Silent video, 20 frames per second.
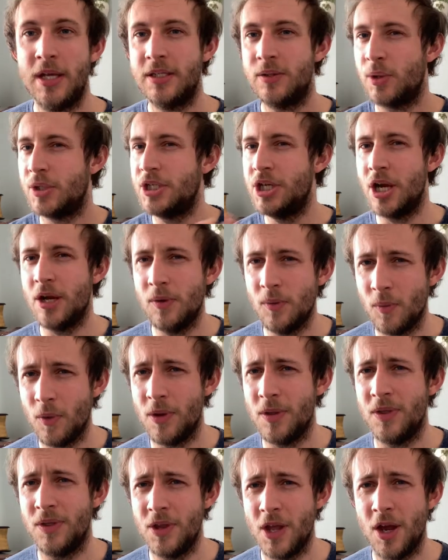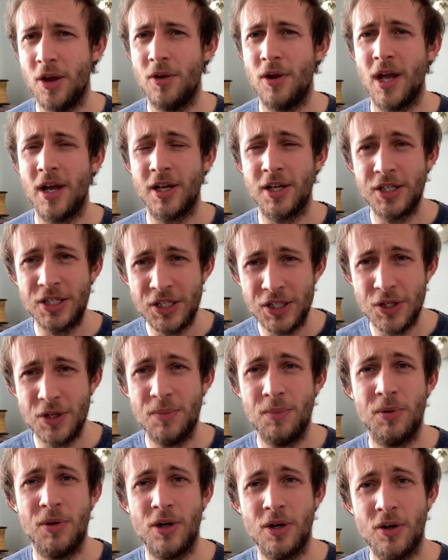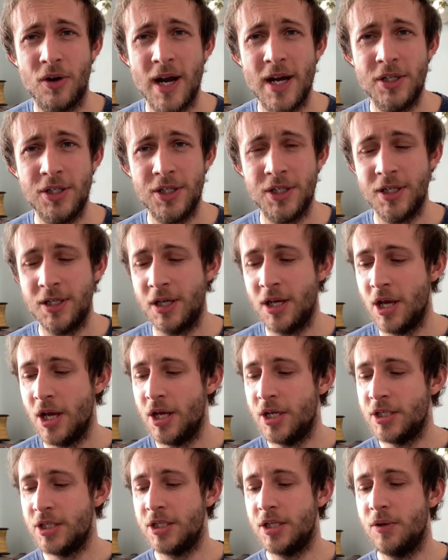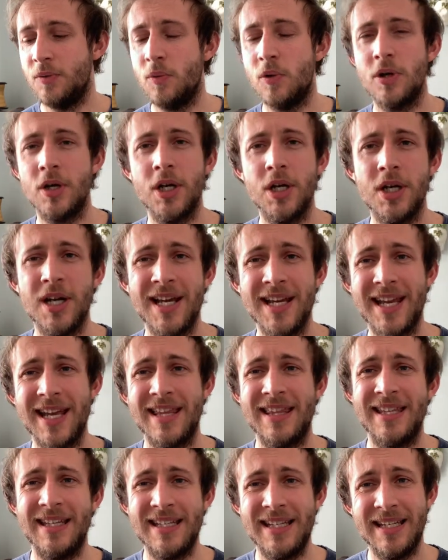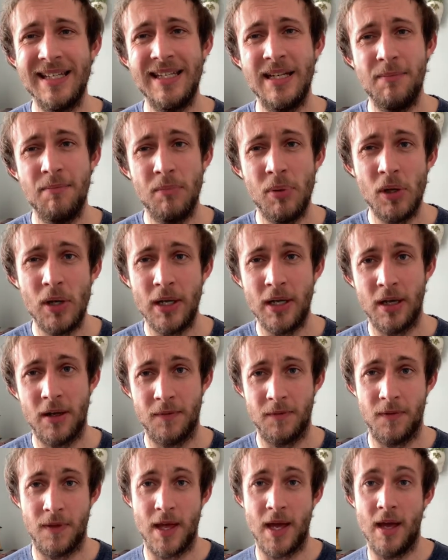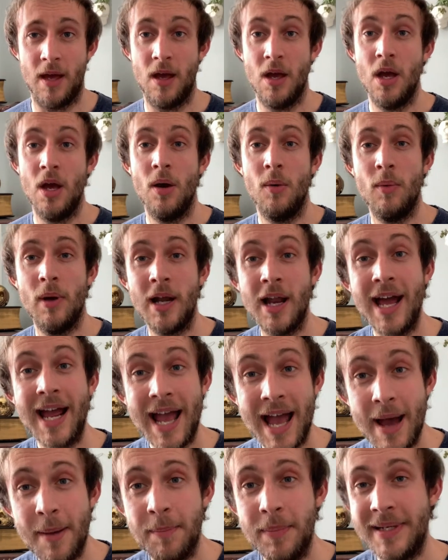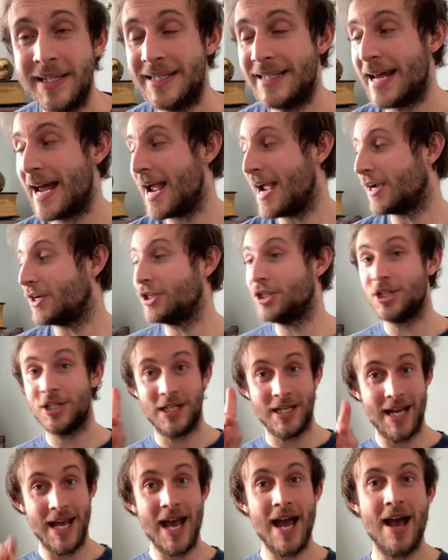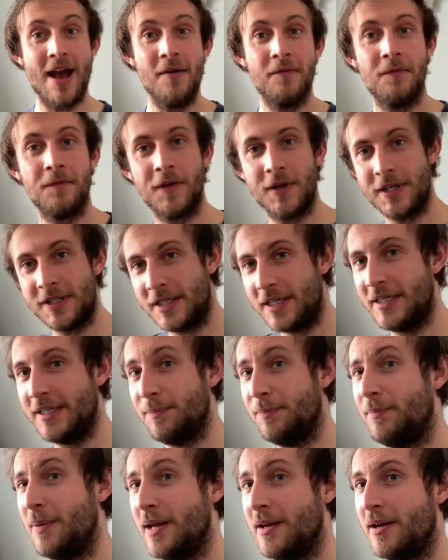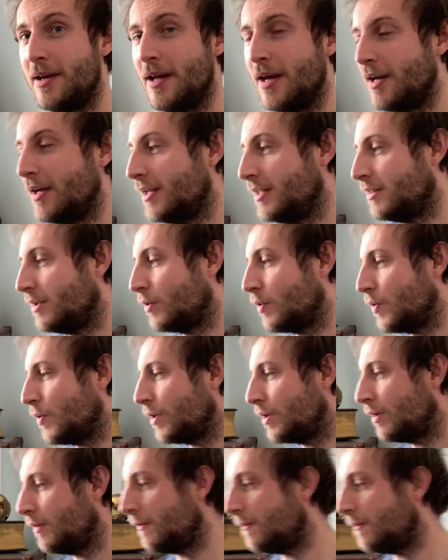So I don't want no like super aggression. So what can I get this as symbolic of that? Well, I happen to actually have, because it's been in the corner